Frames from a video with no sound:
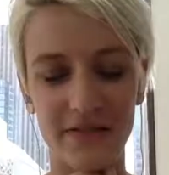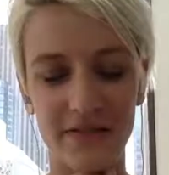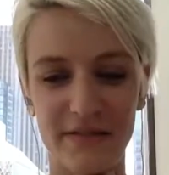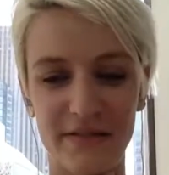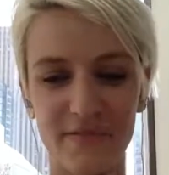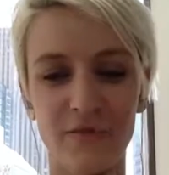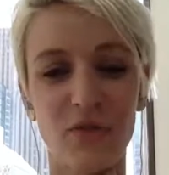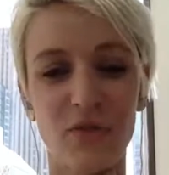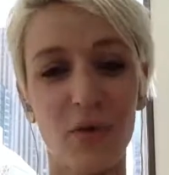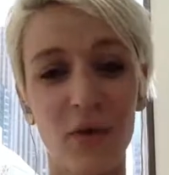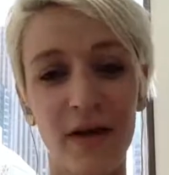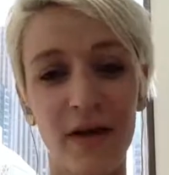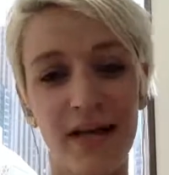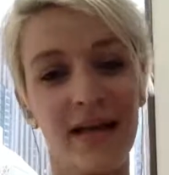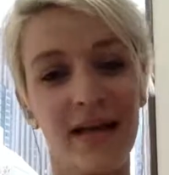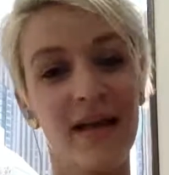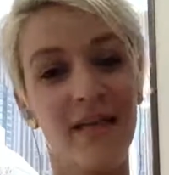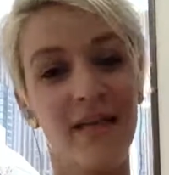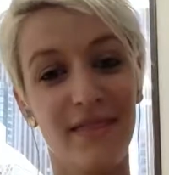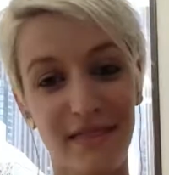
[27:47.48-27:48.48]
Awesome.
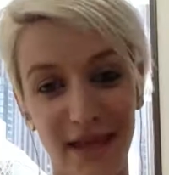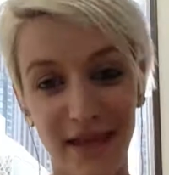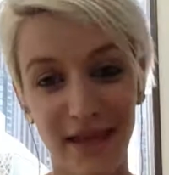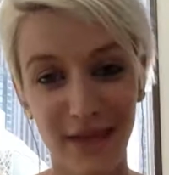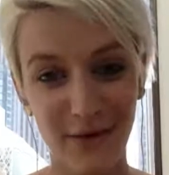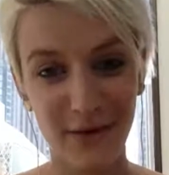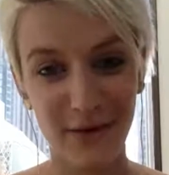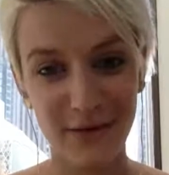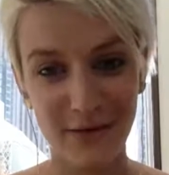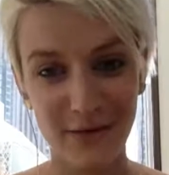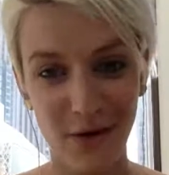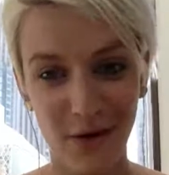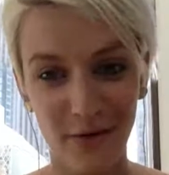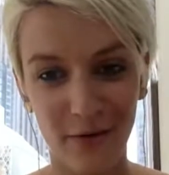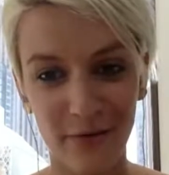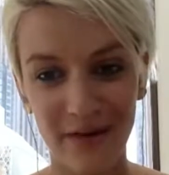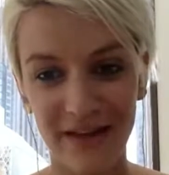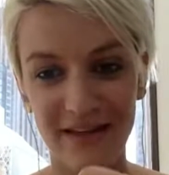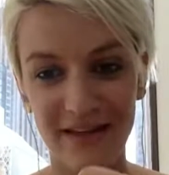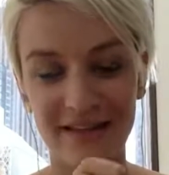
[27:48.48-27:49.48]
Joy, thank you as
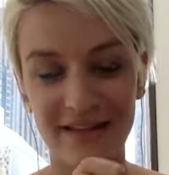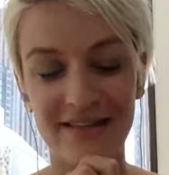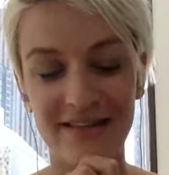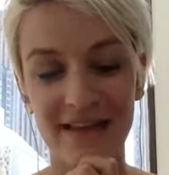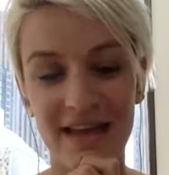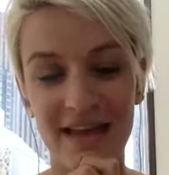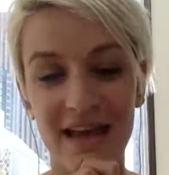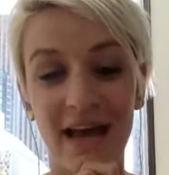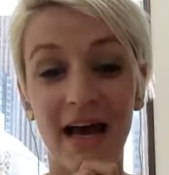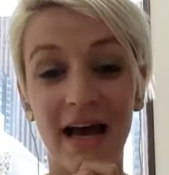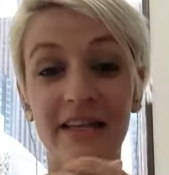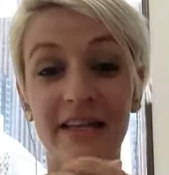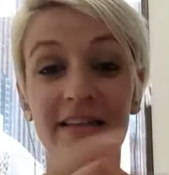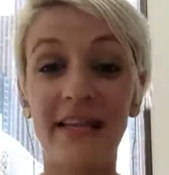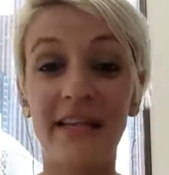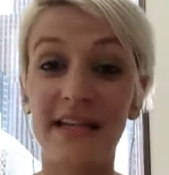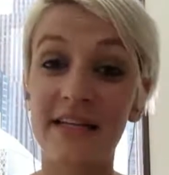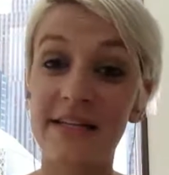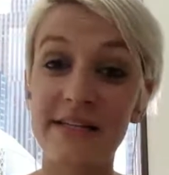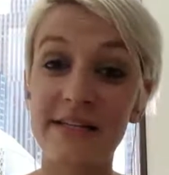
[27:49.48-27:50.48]
always.
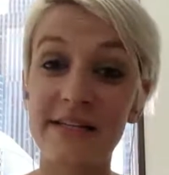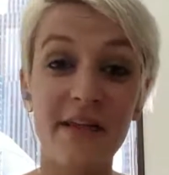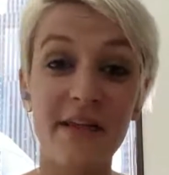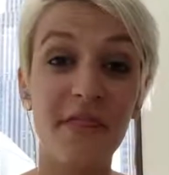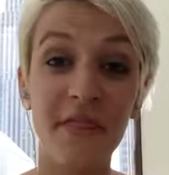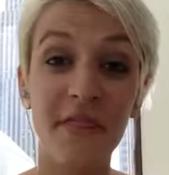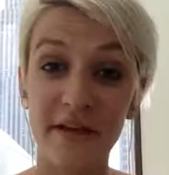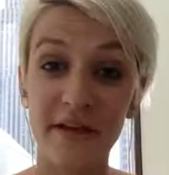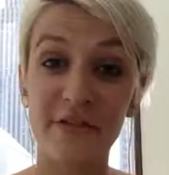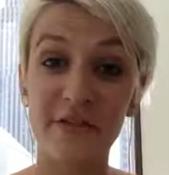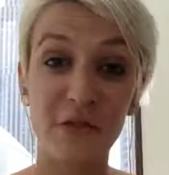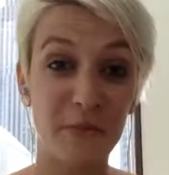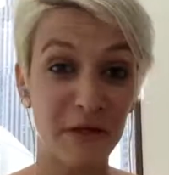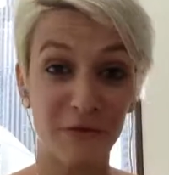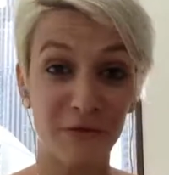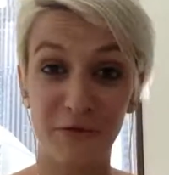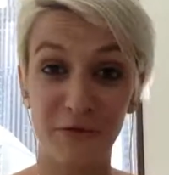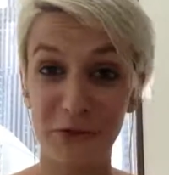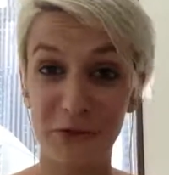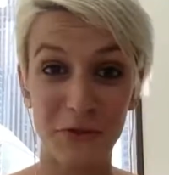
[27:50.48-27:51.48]
Ladies, thanks so
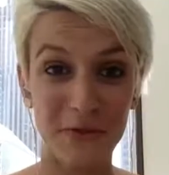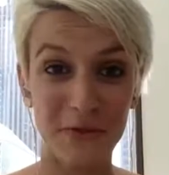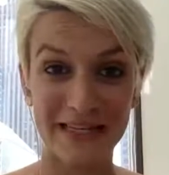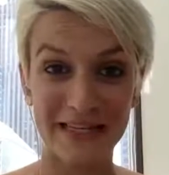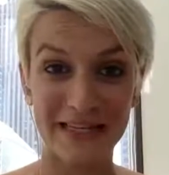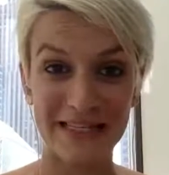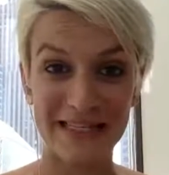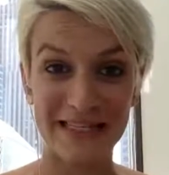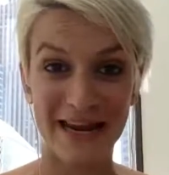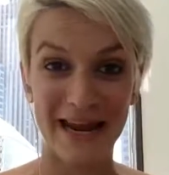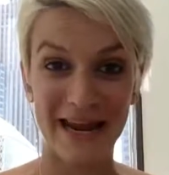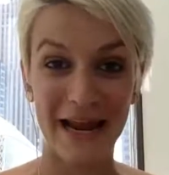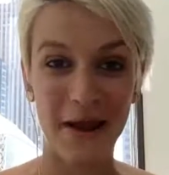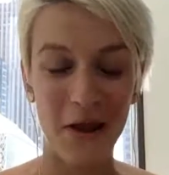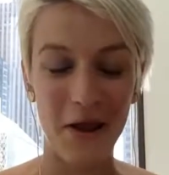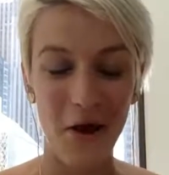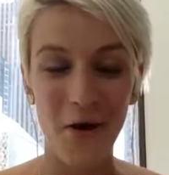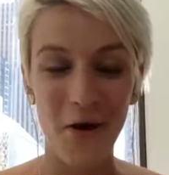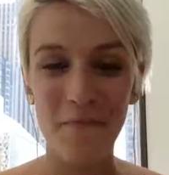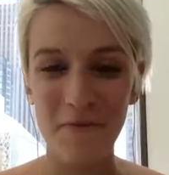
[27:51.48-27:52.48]
much for tuning in today. I
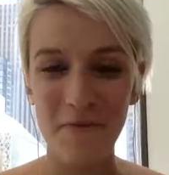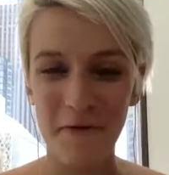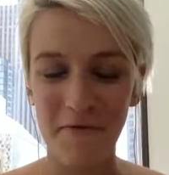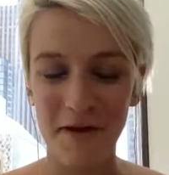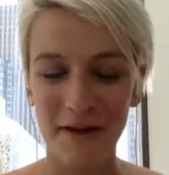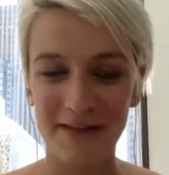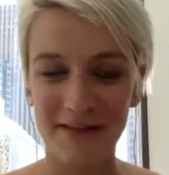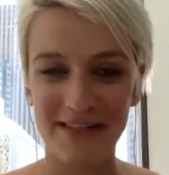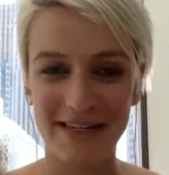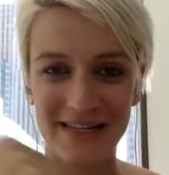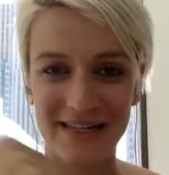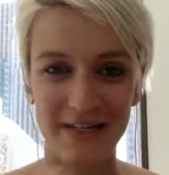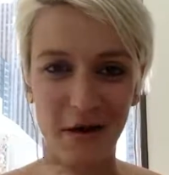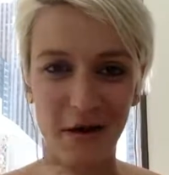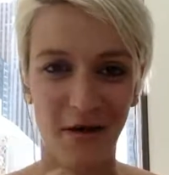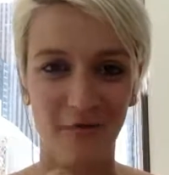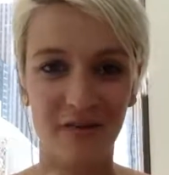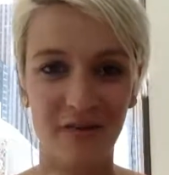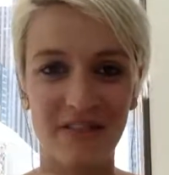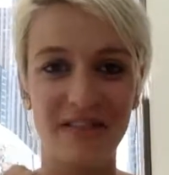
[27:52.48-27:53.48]
hope you found today's
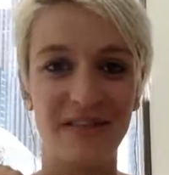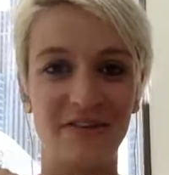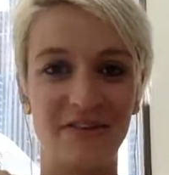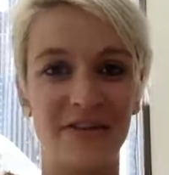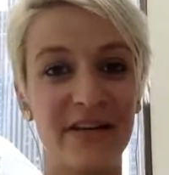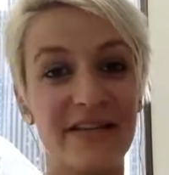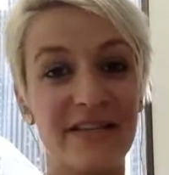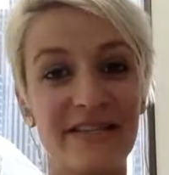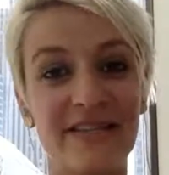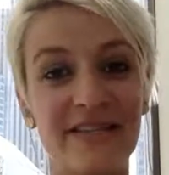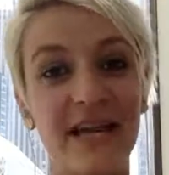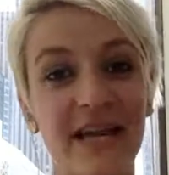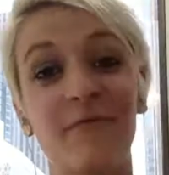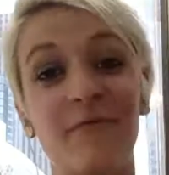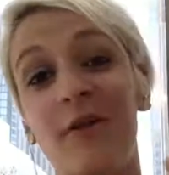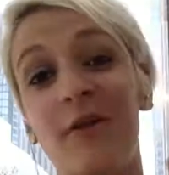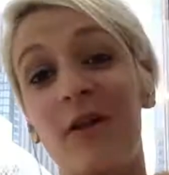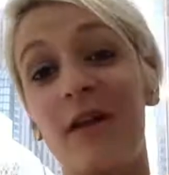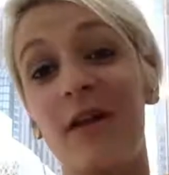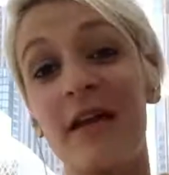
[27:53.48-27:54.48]
conversation
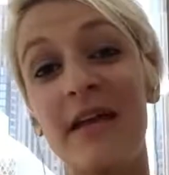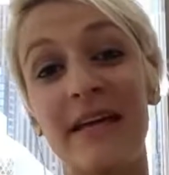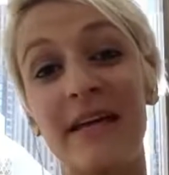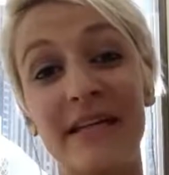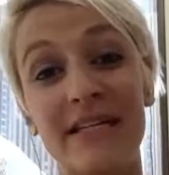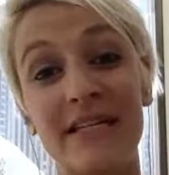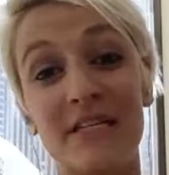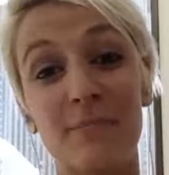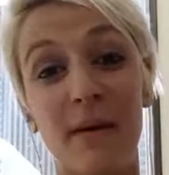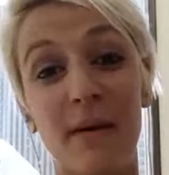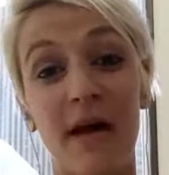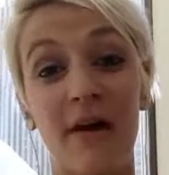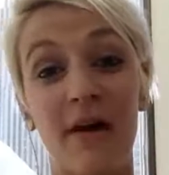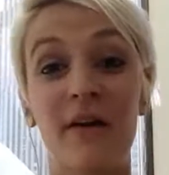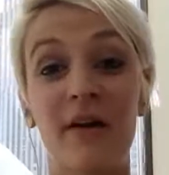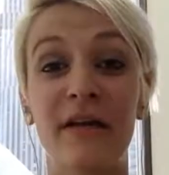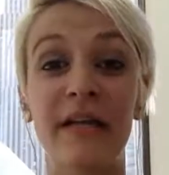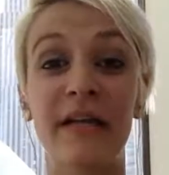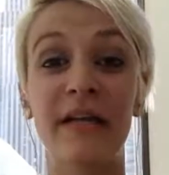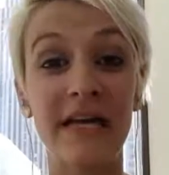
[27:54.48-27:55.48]
insightful,
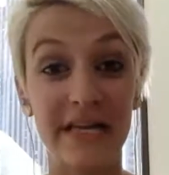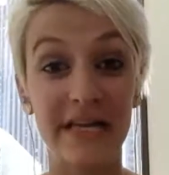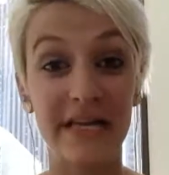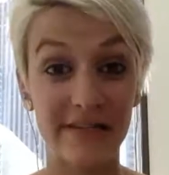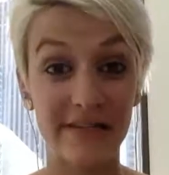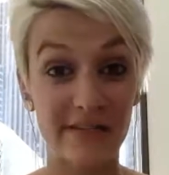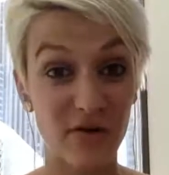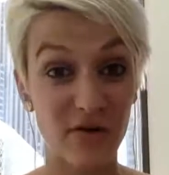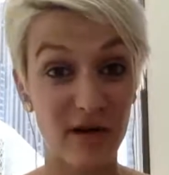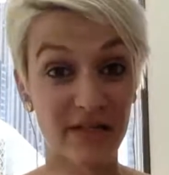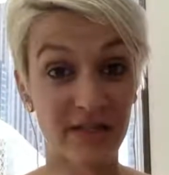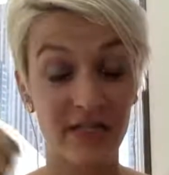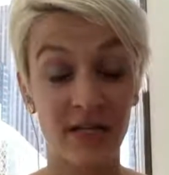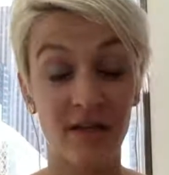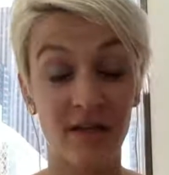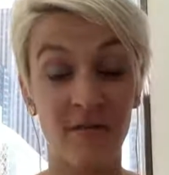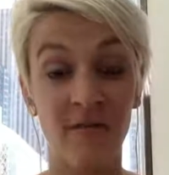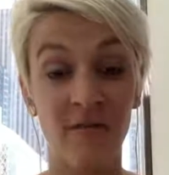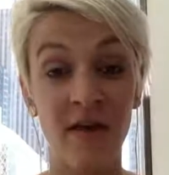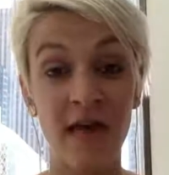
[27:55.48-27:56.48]
inspiring,
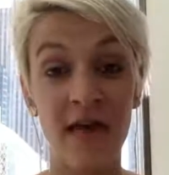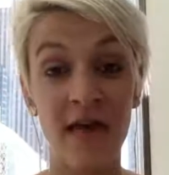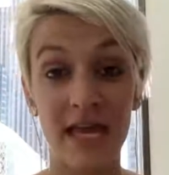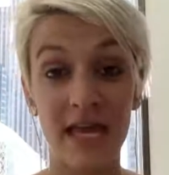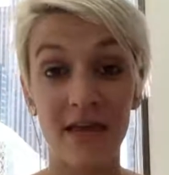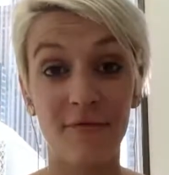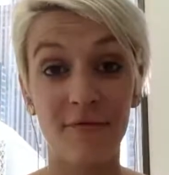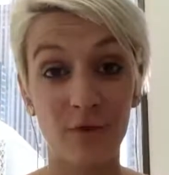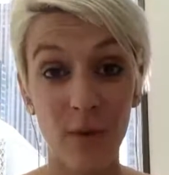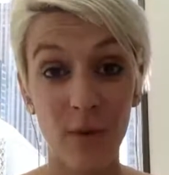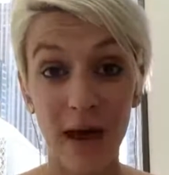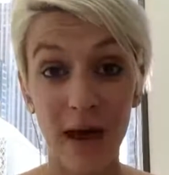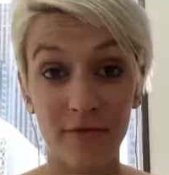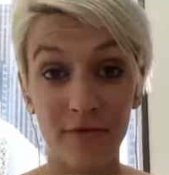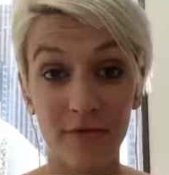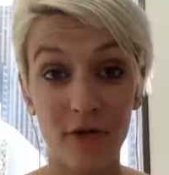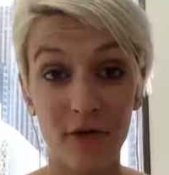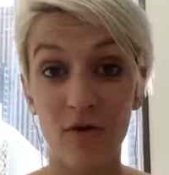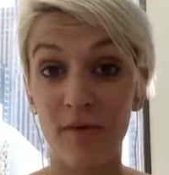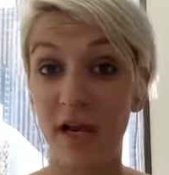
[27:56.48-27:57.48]
instructive. If you
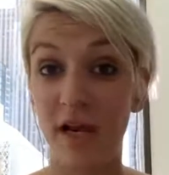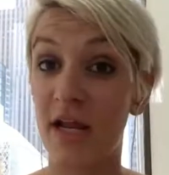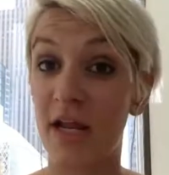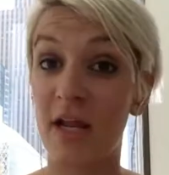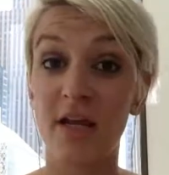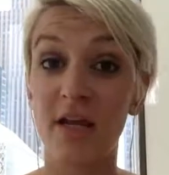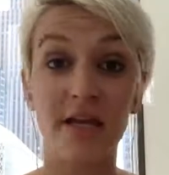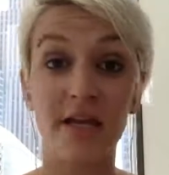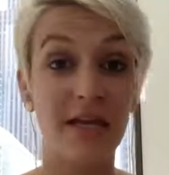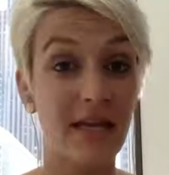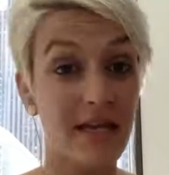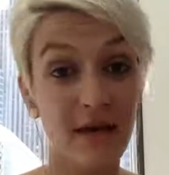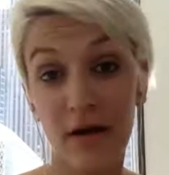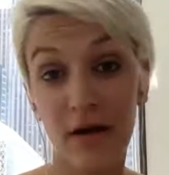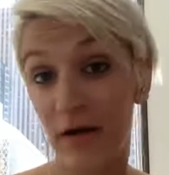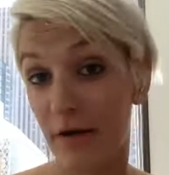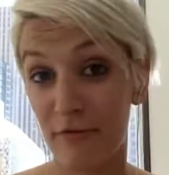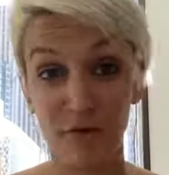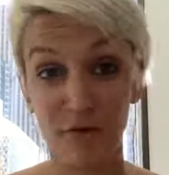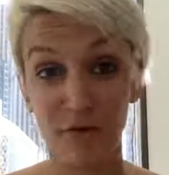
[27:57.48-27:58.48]
haven't already, get
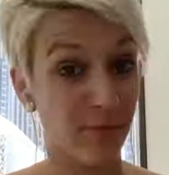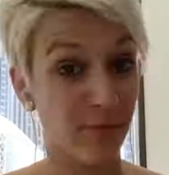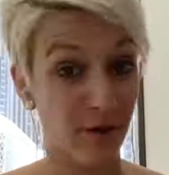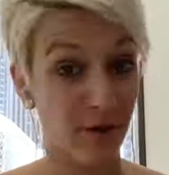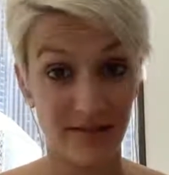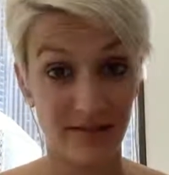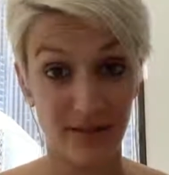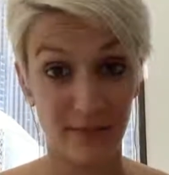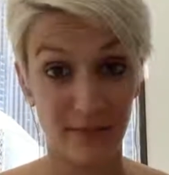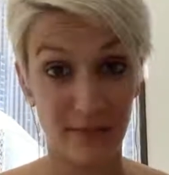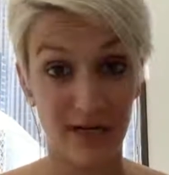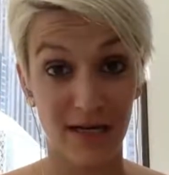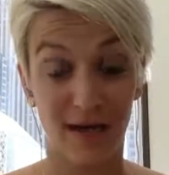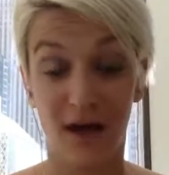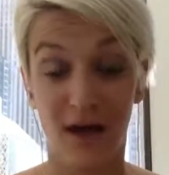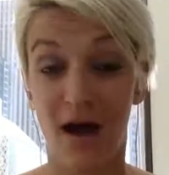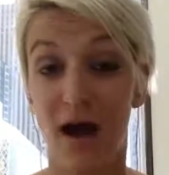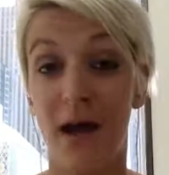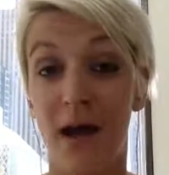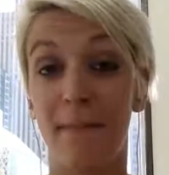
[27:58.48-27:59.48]
on over to
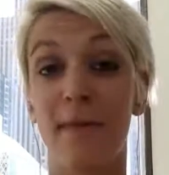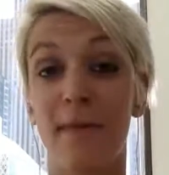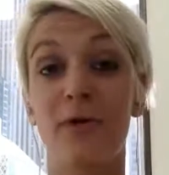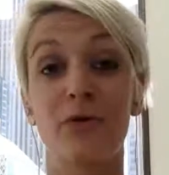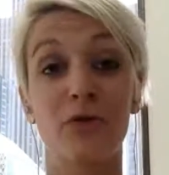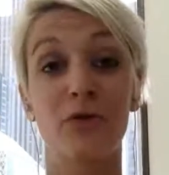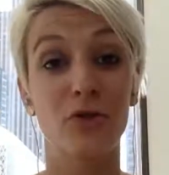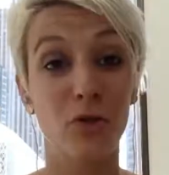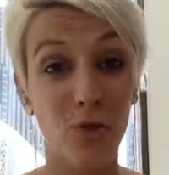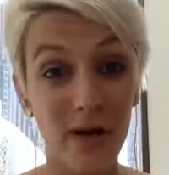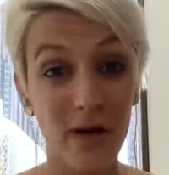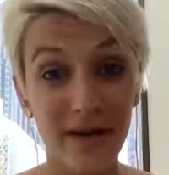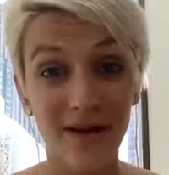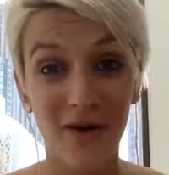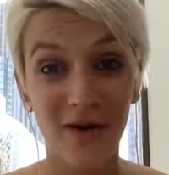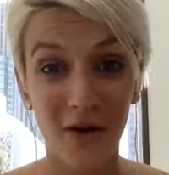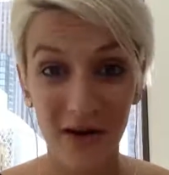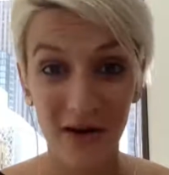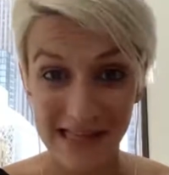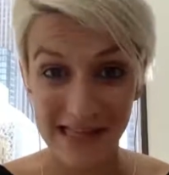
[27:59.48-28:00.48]
bossedup.com, join
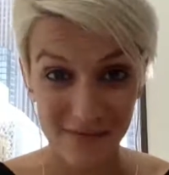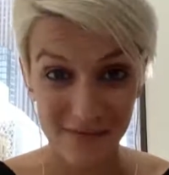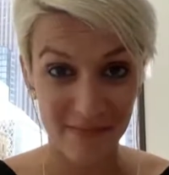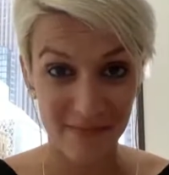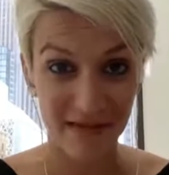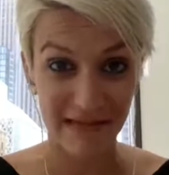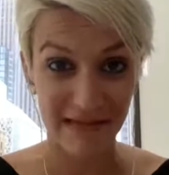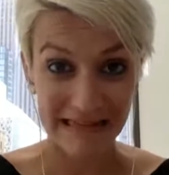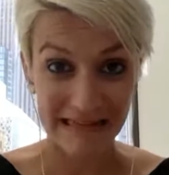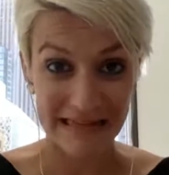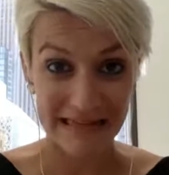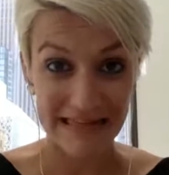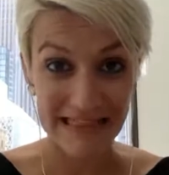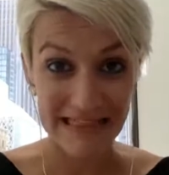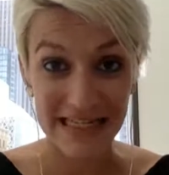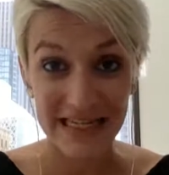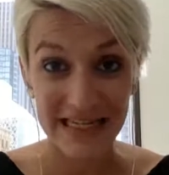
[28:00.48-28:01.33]
our email list.